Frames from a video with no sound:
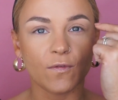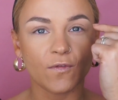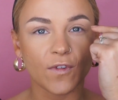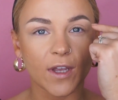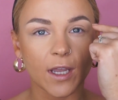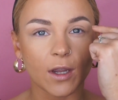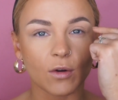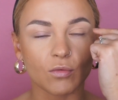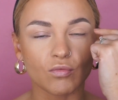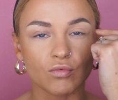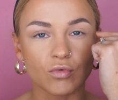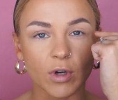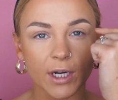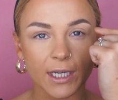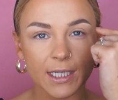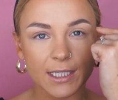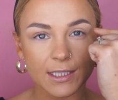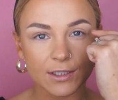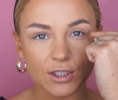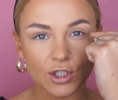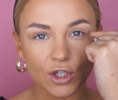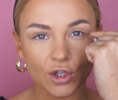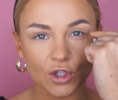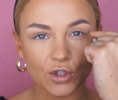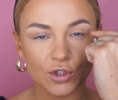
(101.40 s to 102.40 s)
fit right
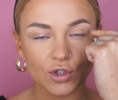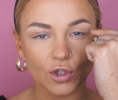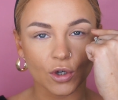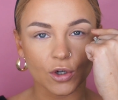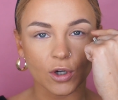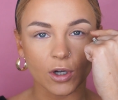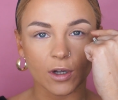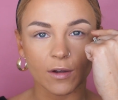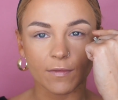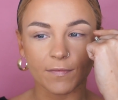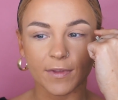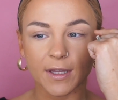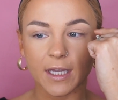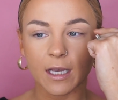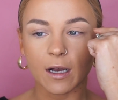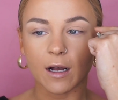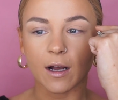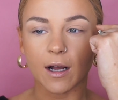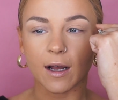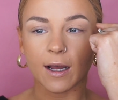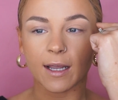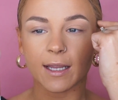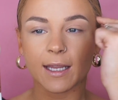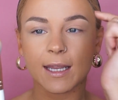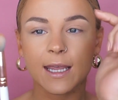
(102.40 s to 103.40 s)
into the socket of the
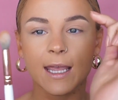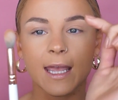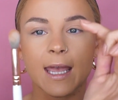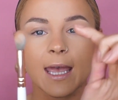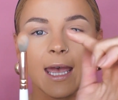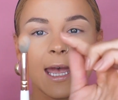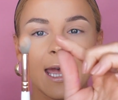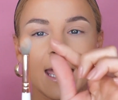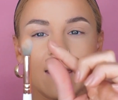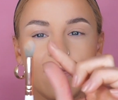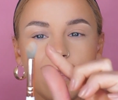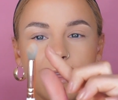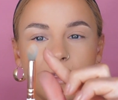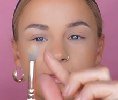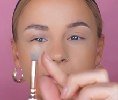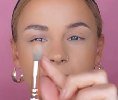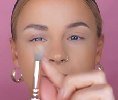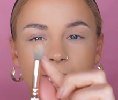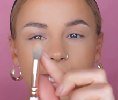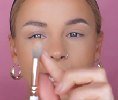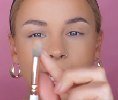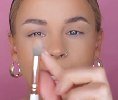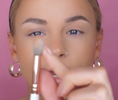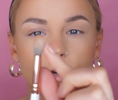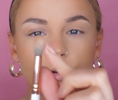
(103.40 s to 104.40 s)
eye, and then
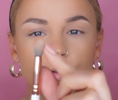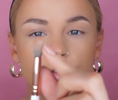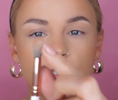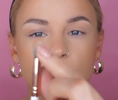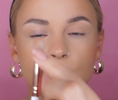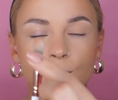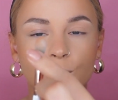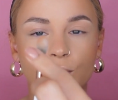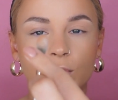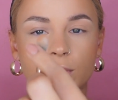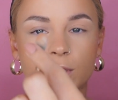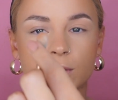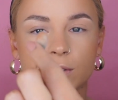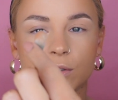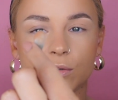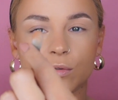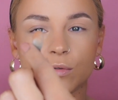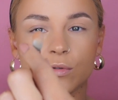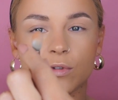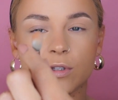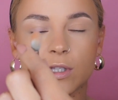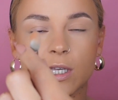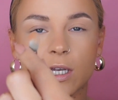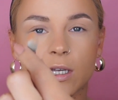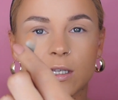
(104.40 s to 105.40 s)
the outer
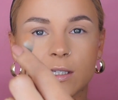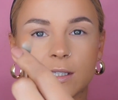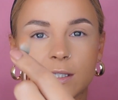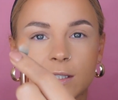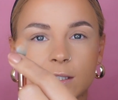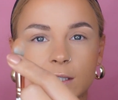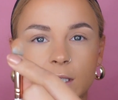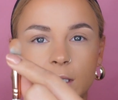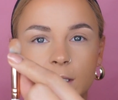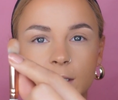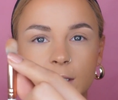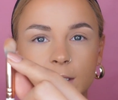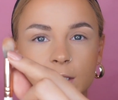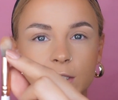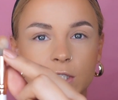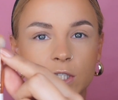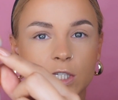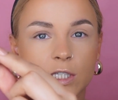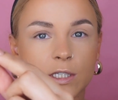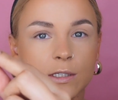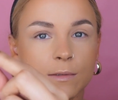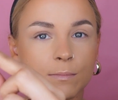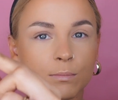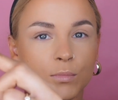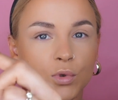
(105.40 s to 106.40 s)
bristles that are slightly
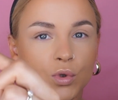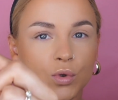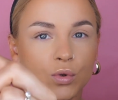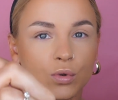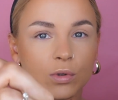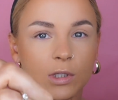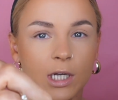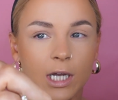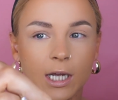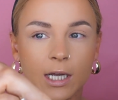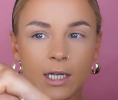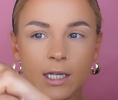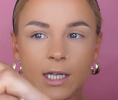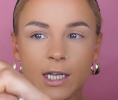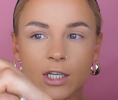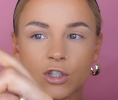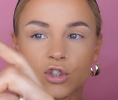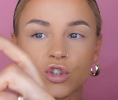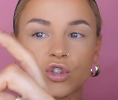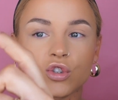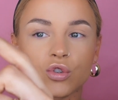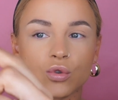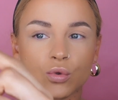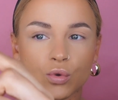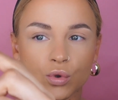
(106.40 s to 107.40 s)
smaller and
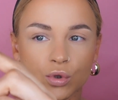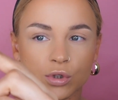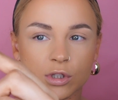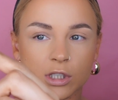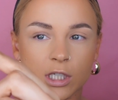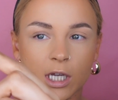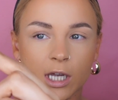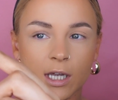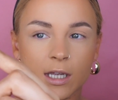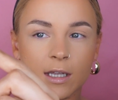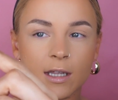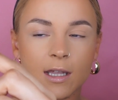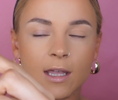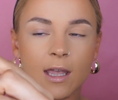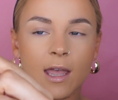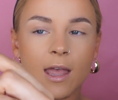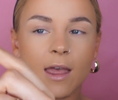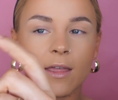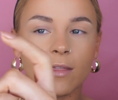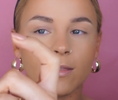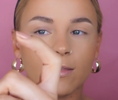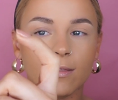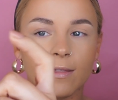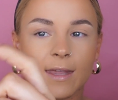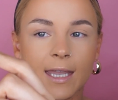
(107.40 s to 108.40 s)
shorter,
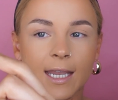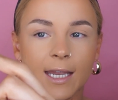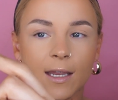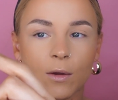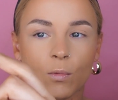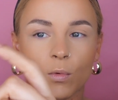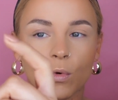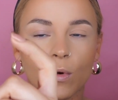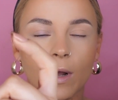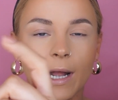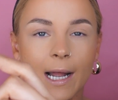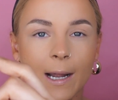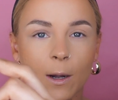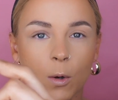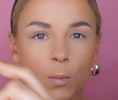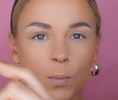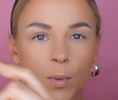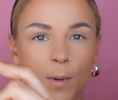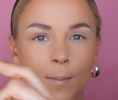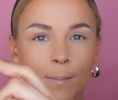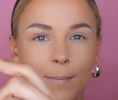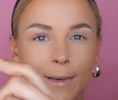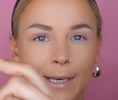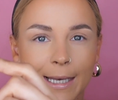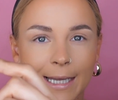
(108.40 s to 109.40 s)
they will
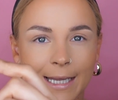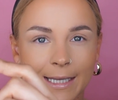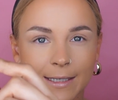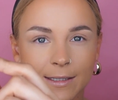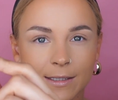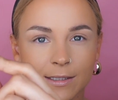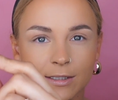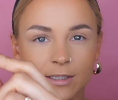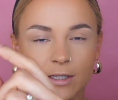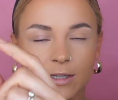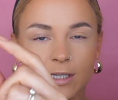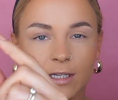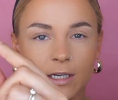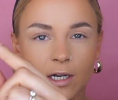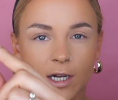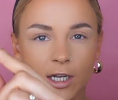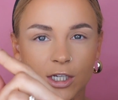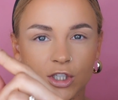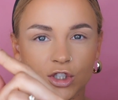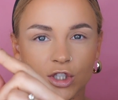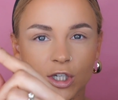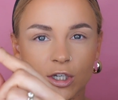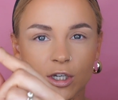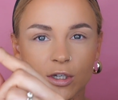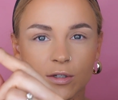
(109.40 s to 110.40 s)
help blend the
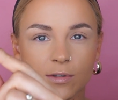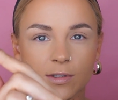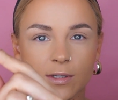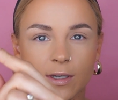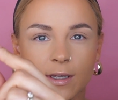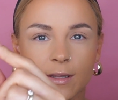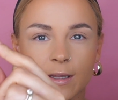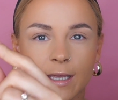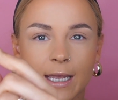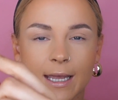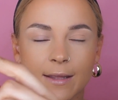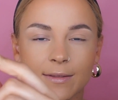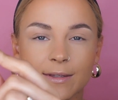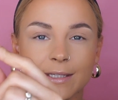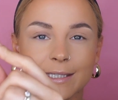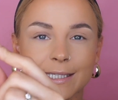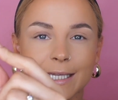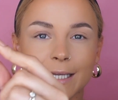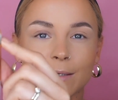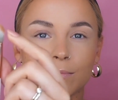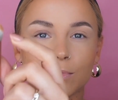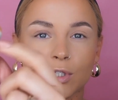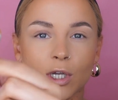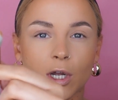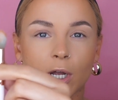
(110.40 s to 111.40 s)
eyeshadow. So at the
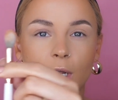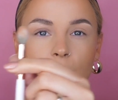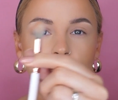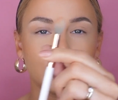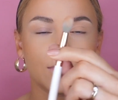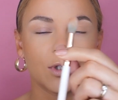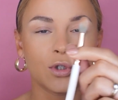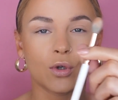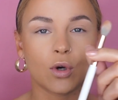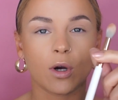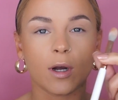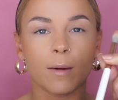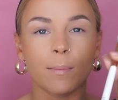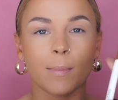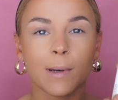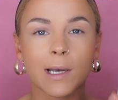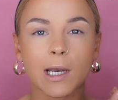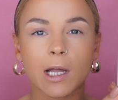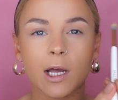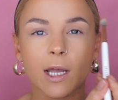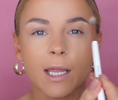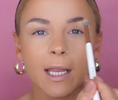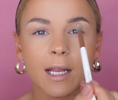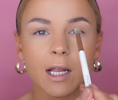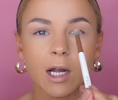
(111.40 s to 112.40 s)
same time you're
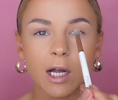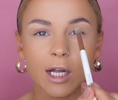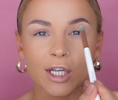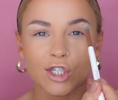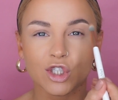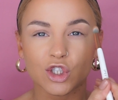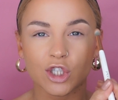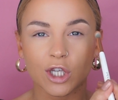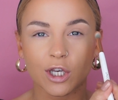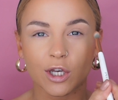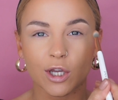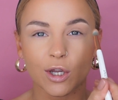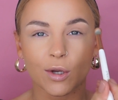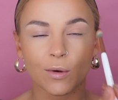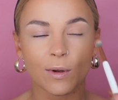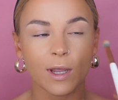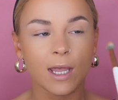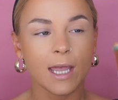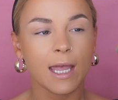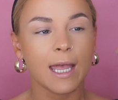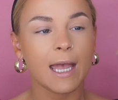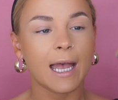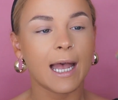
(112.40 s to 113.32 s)
applying eyeshadow,